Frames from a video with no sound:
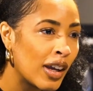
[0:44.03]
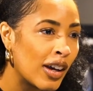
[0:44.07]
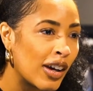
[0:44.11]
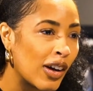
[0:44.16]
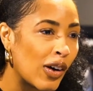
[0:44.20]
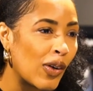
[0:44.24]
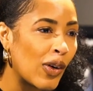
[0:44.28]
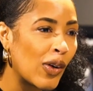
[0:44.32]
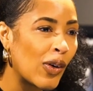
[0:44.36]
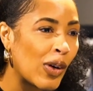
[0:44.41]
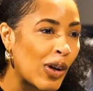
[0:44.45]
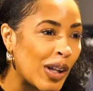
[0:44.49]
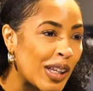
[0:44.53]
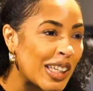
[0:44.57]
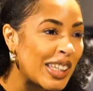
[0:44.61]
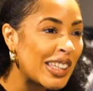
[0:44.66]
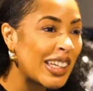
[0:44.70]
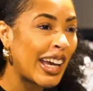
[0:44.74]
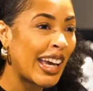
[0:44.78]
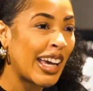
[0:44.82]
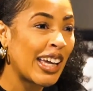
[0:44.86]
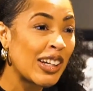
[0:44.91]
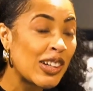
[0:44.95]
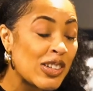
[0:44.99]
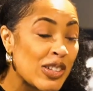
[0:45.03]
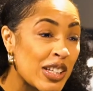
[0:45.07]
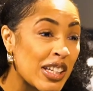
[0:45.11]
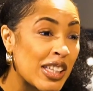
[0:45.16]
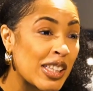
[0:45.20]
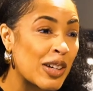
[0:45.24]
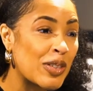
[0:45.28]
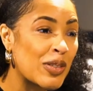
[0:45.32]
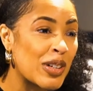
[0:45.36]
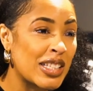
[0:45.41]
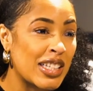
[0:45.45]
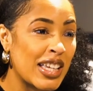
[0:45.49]
Facts. All of the
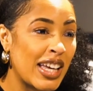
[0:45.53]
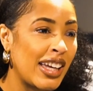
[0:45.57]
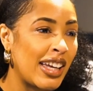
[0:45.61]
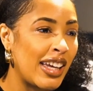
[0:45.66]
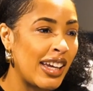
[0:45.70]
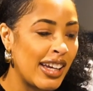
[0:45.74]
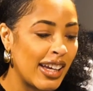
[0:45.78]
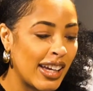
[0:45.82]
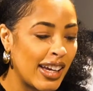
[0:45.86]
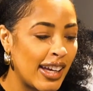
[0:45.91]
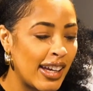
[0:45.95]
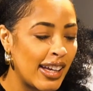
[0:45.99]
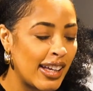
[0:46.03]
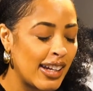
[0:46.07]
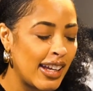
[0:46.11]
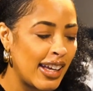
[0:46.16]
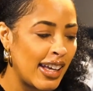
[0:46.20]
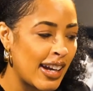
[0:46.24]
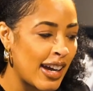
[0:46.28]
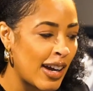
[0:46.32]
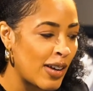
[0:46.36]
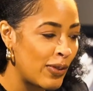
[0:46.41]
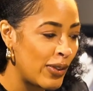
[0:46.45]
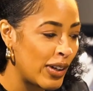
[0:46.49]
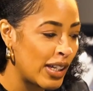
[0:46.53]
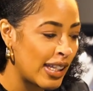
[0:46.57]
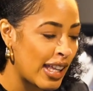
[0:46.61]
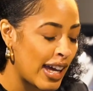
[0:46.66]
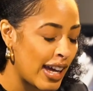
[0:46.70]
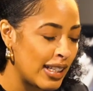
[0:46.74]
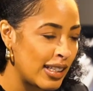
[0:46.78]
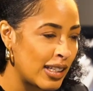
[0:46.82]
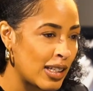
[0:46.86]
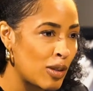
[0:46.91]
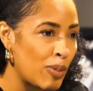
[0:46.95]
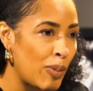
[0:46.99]
energy that we're taking in, and I feel
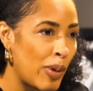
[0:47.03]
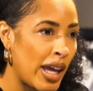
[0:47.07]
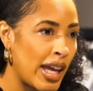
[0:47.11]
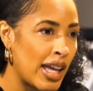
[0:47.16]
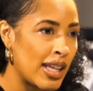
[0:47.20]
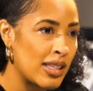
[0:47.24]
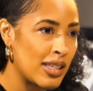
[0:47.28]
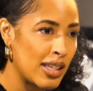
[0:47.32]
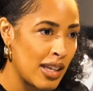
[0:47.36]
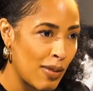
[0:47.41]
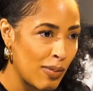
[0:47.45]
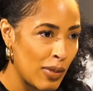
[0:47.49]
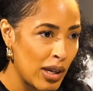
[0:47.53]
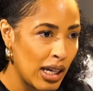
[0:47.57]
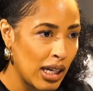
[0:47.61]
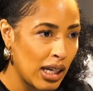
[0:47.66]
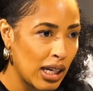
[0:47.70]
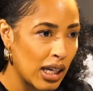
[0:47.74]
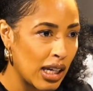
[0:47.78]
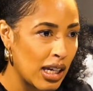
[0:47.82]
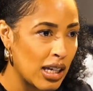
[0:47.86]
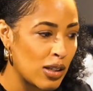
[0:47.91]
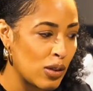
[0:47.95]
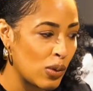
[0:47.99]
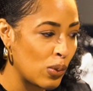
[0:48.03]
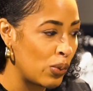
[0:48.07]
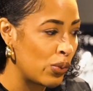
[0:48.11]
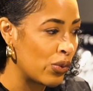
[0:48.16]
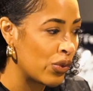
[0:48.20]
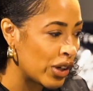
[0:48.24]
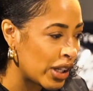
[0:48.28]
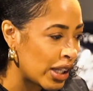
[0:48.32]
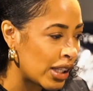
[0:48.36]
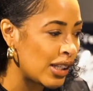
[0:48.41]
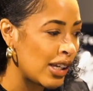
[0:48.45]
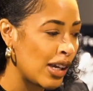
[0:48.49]
like this pandemic is
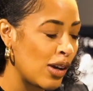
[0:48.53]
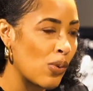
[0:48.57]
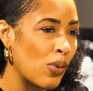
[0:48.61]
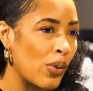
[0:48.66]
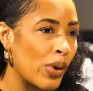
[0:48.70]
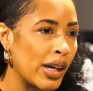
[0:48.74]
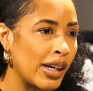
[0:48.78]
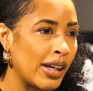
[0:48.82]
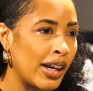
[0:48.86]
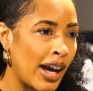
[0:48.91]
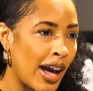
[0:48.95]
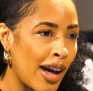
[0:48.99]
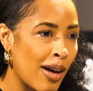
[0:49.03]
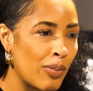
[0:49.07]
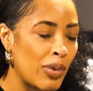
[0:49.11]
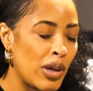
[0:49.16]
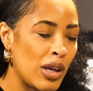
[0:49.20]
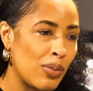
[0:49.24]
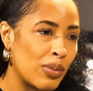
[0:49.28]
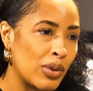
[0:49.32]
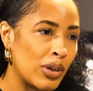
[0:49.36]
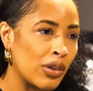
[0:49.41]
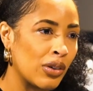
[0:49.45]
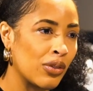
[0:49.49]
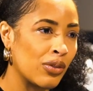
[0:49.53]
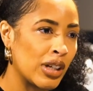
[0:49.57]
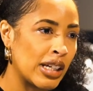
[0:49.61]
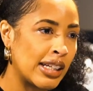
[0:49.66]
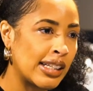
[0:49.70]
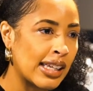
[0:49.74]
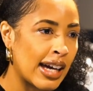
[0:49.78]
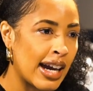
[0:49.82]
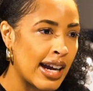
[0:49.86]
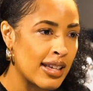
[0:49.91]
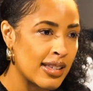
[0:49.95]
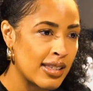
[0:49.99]
really what got people to
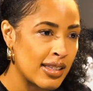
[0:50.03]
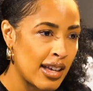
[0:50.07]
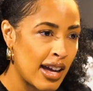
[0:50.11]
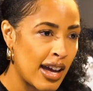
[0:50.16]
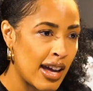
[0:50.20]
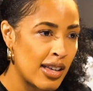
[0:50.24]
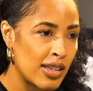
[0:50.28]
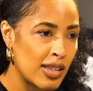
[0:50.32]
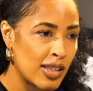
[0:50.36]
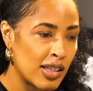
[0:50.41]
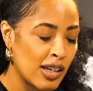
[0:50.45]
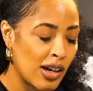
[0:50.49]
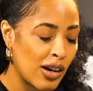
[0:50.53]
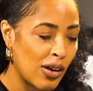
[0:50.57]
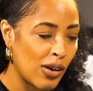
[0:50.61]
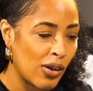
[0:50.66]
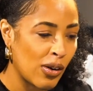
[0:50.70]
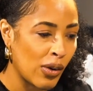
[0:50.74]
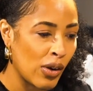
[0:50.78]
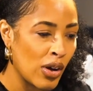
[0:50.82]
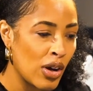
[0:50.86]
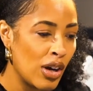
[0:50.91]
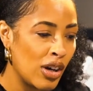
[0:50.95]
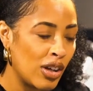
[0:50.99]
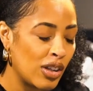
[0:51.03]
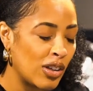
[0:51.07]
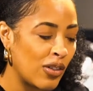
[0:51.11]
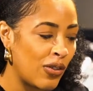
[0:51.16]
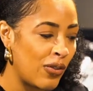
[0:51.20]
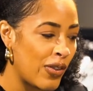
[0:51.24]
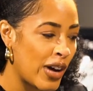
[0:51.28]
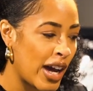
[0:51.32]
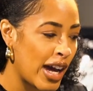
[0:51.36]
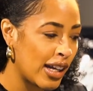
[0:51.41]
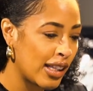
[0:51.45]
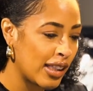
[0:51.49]
realize that. So mm-hmm. the
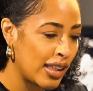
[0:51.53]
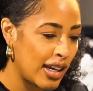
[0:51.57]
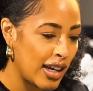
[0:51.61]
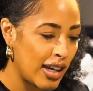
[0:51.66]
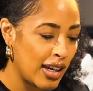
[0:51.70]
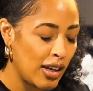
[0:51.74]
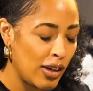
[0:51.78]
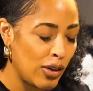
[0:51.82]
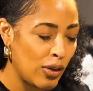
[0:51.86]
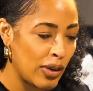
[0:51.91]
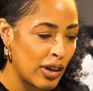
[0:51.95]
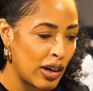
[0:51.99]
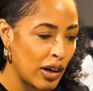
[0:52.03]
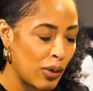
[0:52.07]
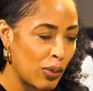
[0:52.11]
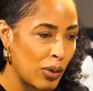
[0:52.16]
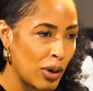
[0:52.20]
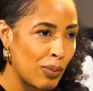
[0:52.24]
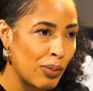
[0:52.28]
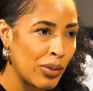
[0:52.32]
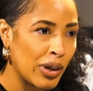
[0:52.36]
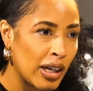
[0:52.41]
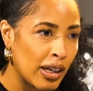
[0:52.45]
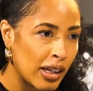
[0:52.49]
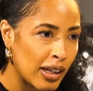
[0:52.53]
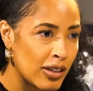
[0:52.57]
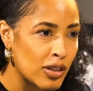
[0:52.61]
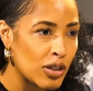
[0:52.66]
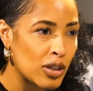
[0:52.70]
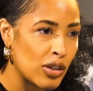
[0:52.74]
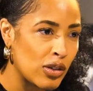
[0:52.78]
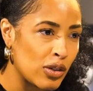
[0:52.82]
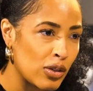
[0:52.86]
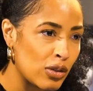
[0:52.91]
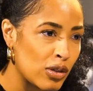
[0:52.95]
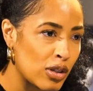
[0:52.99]
mm-hmm. fact that, you know, we're being
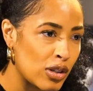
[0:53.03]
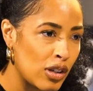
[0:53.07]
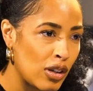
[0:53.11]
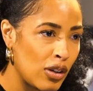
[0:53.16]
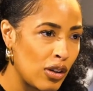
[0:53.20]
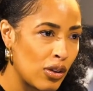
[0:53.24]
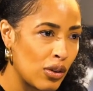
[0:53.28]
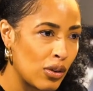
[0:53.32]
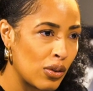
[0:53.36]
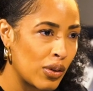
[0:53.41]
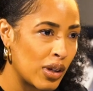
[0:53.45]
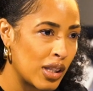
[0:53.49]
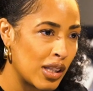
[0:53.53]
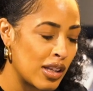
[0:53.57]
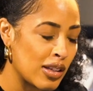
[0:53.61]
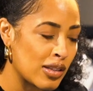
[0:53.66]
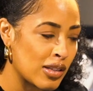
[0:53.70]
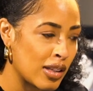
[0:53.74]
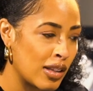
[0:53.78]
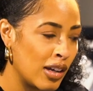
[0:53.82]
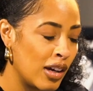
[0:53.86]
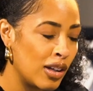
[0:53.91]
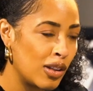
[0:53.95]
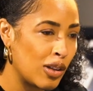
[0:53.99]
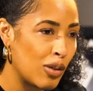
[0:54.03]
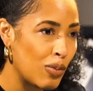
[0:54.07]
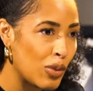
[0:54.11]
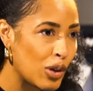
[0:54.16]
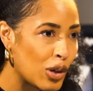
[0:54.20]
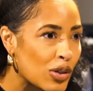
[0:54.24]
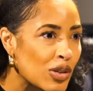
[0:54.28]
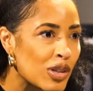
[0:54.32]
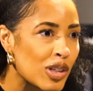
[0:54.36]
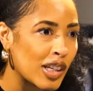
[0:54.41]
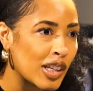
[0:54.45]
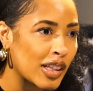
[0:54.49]
introduced to you and this the
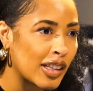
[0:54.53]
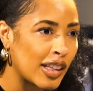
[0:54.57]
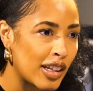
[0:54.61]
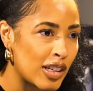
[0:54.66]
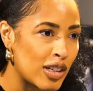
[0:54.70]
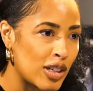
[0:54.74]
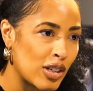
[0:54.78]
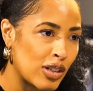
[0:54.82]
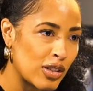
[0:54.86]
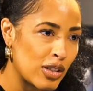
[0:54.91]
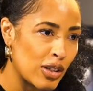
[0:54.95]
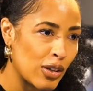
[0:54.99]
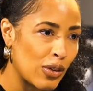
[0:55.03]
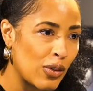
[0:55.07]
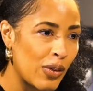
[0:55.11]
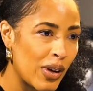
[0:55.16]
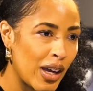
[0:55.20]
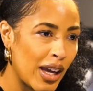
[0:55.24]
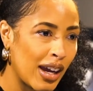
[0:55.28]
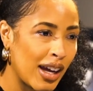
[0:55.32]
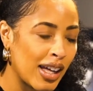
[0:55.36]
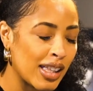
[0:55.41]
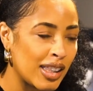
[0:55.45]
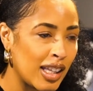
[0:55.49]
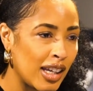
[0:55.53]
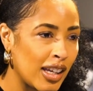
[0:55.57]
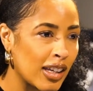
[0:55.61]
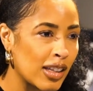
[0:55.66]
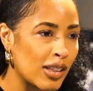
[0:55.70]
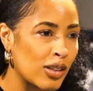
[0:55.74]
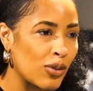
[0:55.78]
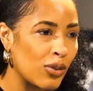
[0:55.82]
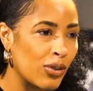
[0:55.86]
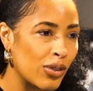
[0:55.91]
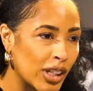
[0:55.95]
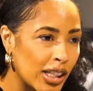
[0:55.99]
music that you're doing, I right. think
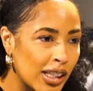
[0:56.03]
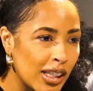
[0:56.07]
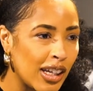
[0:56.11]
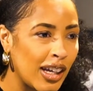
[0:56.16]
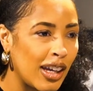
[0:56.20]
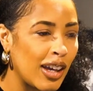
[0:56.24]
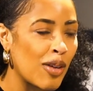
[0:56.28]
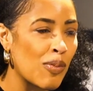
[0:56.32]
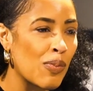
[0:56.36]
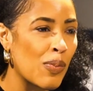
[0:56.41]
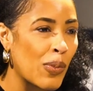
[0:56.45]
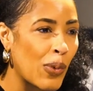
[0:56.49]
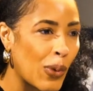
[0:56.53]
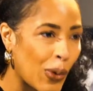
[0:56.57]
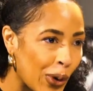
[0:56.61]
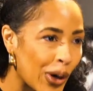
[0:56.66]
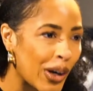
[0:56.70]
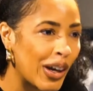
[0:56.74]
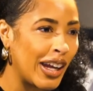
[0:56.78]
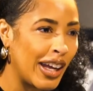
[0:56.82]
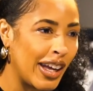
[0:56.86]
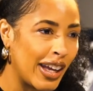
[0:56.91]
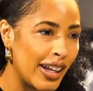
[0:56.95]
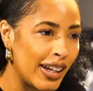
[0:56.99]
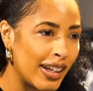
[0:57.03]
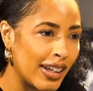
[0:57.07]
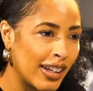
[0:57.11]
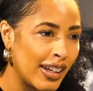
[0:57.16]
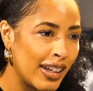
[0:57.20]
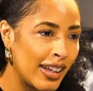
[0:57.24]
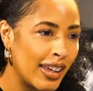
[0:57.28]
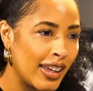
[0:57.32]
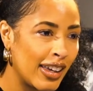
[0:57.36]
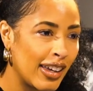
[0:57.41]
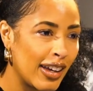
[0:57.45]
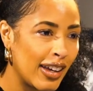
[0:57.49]
it's really important.
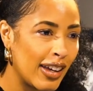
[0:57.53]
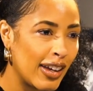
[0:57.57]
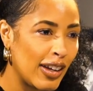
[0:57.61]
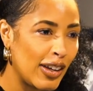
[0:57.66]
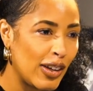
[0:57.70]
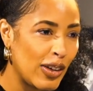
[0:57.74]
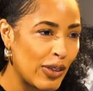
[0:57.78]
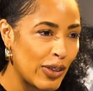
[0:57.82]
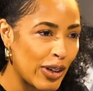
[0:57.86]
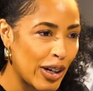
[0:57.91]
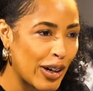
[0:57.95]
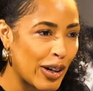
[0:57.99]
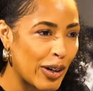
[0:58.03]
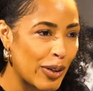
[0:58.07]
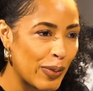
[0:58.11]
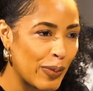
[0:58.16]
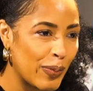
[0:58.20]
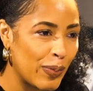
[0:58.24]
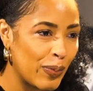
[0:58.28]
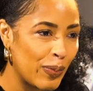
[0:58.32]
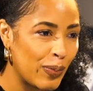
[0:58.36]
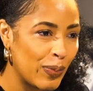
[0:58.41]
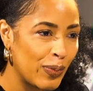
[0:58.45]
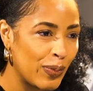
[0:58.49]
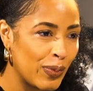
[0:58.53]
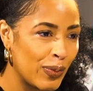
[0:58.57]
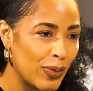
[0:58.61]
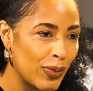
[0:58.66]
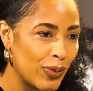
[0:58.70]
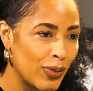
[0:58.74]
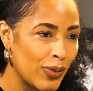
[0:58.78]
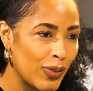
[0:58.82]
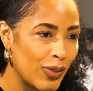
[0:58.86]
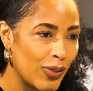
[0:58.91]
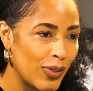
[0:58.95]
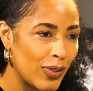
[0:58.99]
Thank you. you that know? means everything to
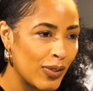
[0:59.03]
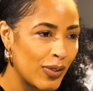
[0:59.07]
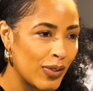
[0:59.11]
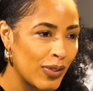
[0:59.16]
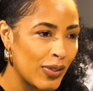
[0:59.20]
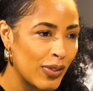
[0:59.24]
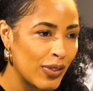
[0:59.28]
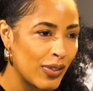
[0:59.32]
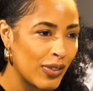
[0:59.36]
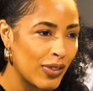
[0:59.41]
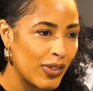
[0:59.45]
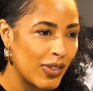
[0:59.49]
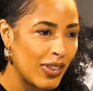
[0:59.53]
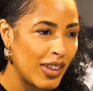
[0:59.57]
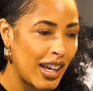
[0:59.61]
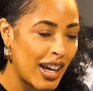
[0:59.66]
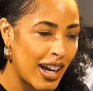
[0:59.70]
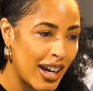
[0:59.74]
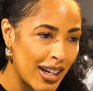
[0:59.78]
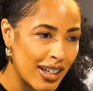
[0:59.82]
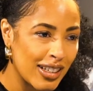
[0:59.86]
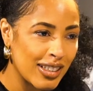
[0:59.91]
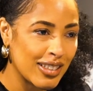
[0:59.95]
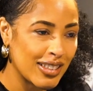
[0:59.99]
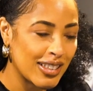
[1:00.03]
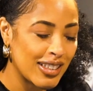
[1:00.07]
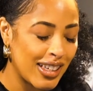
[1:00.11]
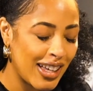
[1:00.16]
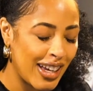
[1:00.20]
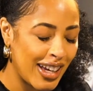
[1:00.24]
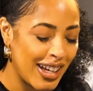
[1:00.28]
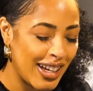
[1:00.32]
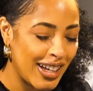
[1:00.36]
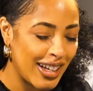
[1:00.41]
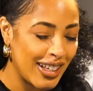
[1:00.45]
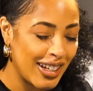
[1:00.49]
me, seriously. Yes,
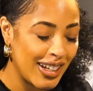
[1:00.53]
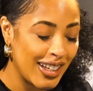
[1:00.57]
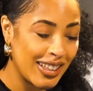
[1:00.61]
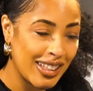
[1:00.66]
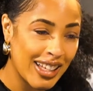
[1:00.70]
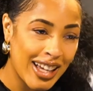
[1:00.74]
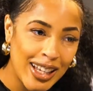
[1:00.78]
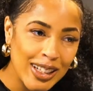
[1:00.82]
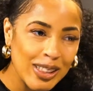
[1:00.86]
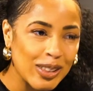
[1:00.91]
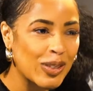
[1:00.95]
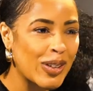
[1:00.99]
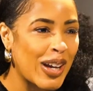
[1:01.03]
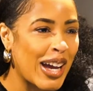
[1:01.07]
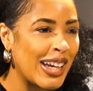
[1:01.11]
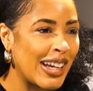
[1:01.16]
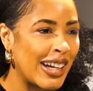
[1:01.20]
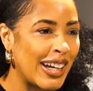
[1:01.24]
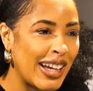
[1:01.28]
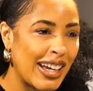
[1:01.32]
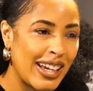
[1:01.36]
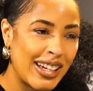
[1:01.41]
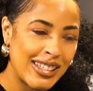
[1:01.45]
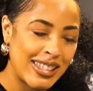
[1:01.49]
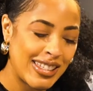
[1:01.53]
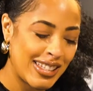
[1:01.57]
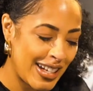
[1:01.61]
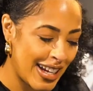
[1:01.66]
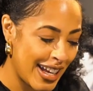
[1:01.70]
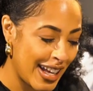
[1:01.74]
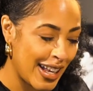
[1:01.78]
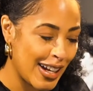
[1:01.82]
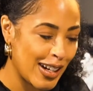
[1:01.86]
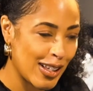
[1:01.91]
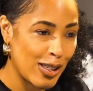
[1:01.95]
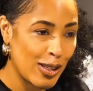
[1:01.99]
yeah. And that is why you're here
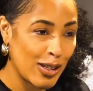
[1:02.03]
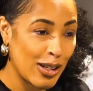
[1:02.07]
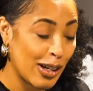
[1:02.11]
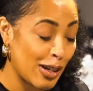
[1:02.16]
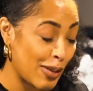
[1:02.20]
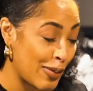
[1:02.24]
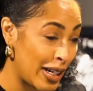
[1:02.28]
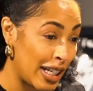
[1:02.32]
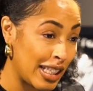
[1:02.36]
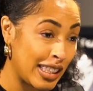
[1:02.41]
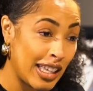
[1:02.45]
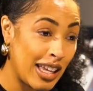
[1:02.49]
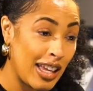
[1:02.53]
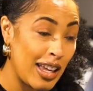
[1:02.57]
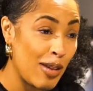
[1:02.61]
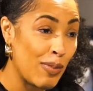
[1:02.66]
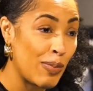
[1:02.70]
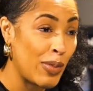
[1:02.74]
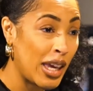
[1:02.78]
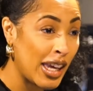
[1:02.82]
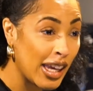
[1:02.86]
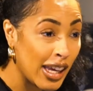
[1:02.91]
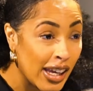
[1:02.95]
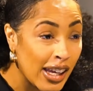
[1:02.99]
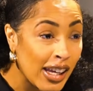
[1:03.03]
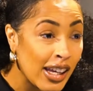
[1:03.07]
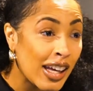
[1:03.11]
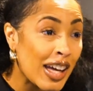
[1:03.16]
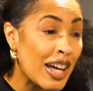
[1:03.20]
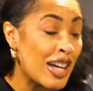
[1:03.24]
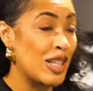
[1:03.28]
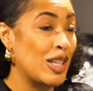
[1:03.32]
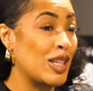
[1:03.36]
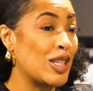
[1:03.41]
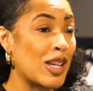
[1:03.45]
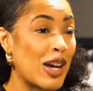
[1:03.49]
today, to talk about the E P,
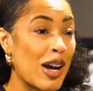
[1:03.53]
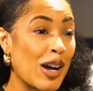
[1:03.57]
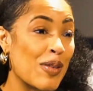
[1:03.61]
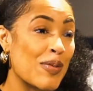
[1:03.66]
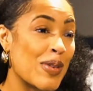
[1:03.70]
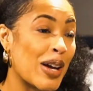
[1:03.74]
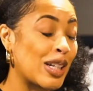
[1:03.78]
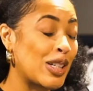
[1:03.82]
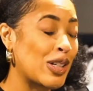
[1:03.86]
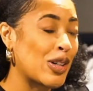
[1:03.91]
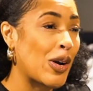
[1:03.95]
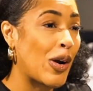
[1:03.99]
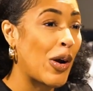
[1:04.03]
yes. to talk about